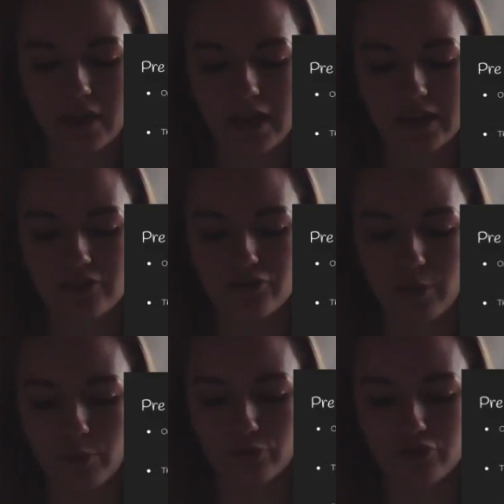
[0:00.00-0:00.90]
any
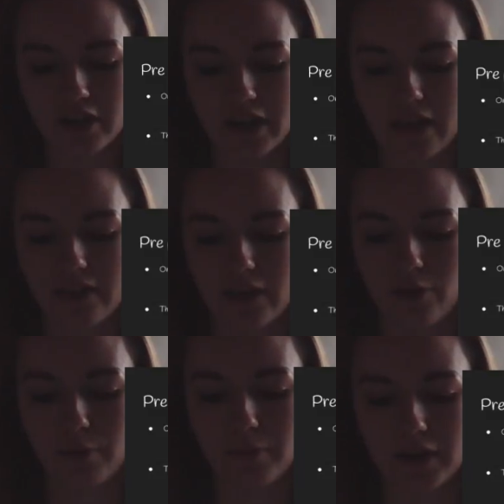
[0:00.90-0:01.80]
trouble trying to get the
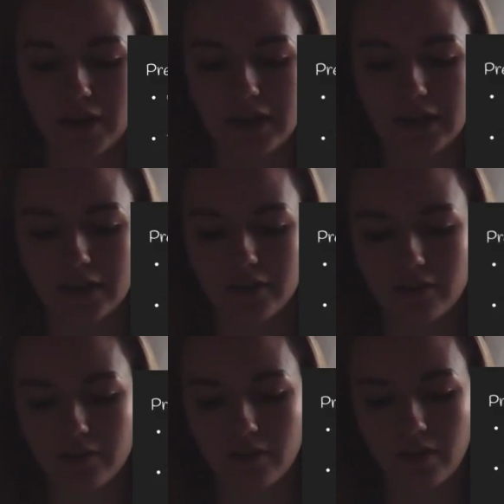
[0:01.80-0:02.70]
equipment I needed.
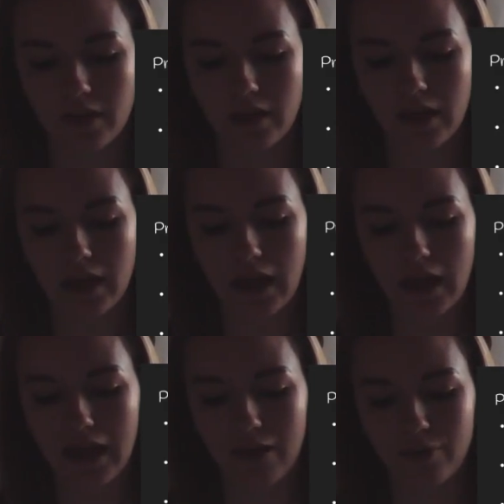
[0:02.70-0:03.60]

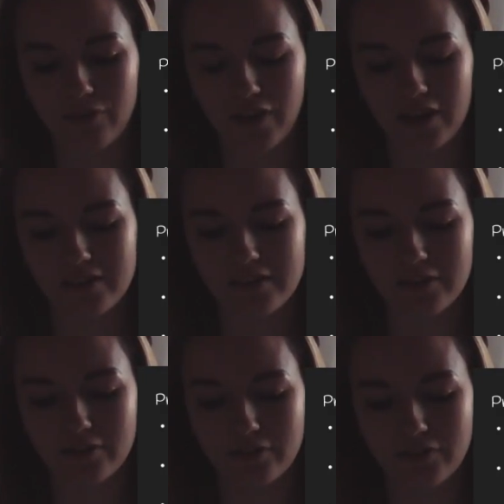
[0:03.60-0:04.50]
However, I
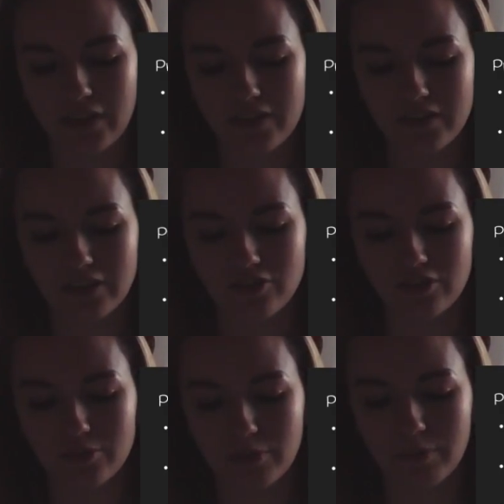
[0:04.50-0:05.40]
still faced
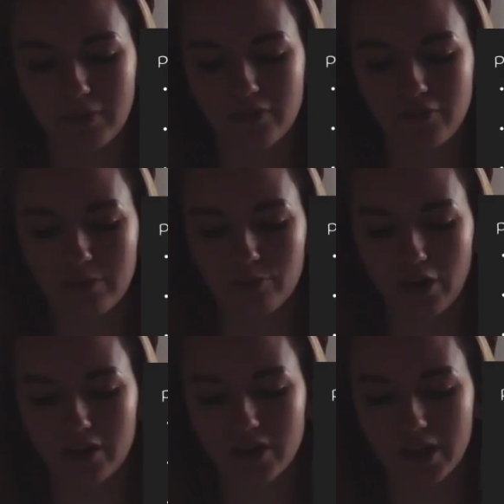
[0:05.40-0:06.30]
issues with my script
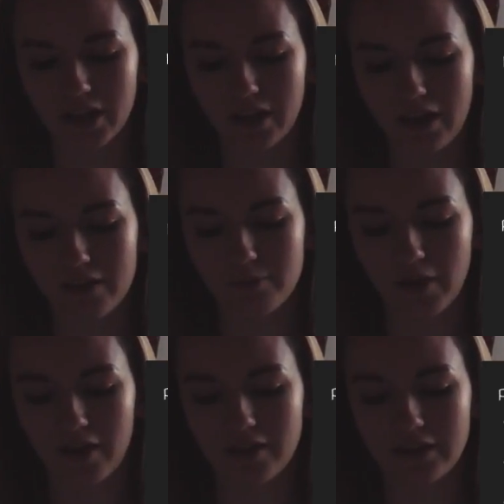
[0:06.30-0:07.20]
writing, as
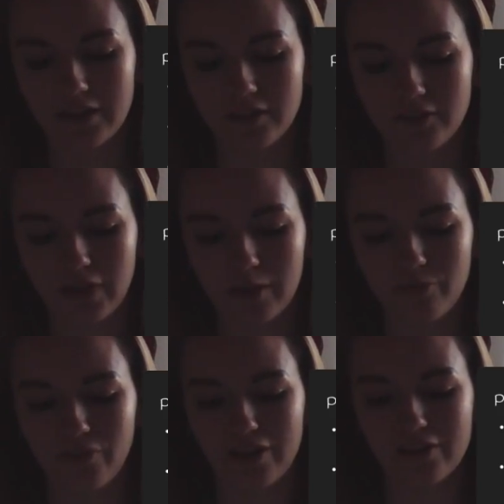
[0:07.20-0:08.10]
my idea
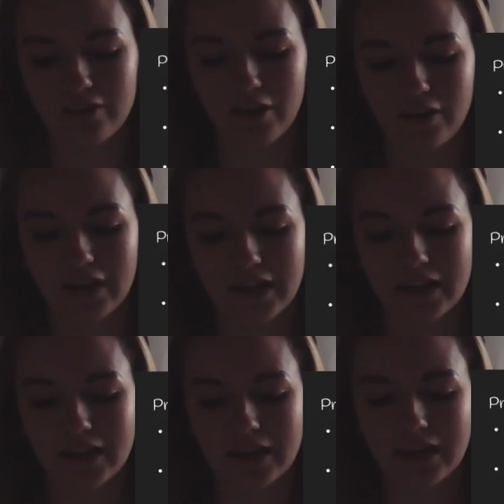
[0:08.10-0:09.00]
developed very slowly,
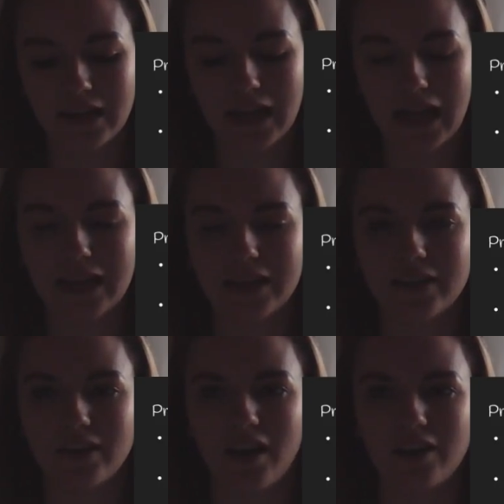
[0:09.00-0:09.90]

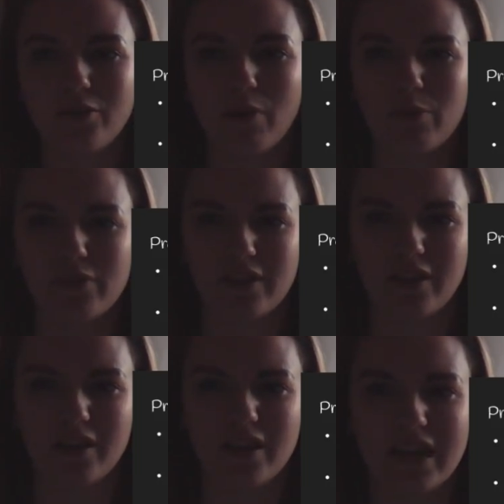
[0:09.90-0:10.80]
and I knew I
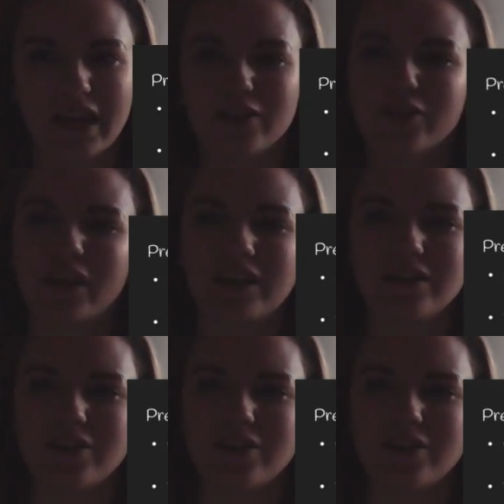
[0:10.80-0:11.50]
wasn't going to include any